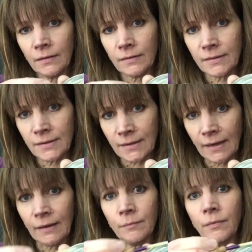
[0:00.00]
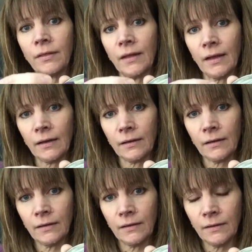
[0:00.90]
same thing,
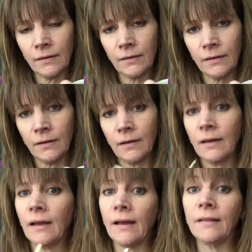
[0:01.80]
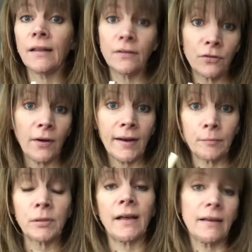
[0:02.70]
and then try to
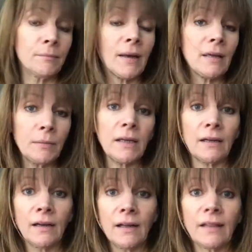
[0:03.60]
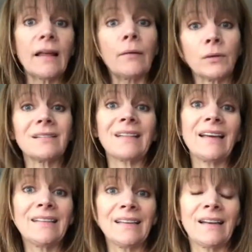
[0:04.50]
play it. Maybe that will
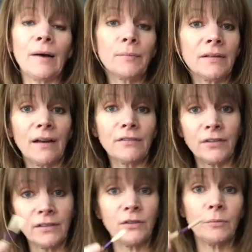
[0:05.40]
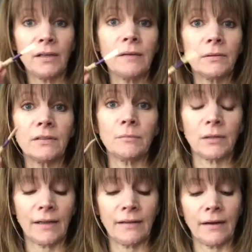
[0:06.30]
lighten it up enough and you'll be able to
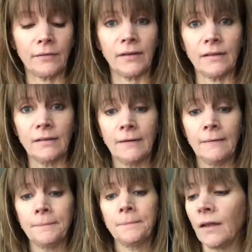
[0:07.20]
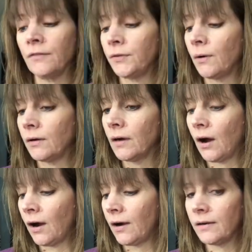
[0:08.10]
play that reed. If you
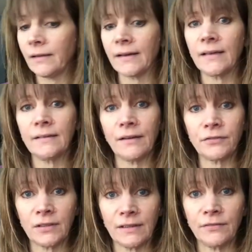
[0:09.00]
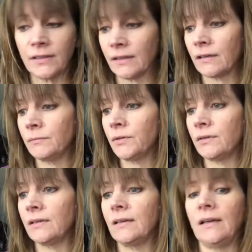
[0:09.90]
are lucky enough to live in a
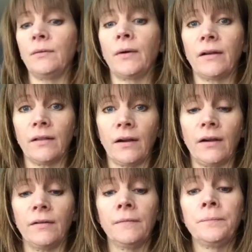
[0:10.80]
community where there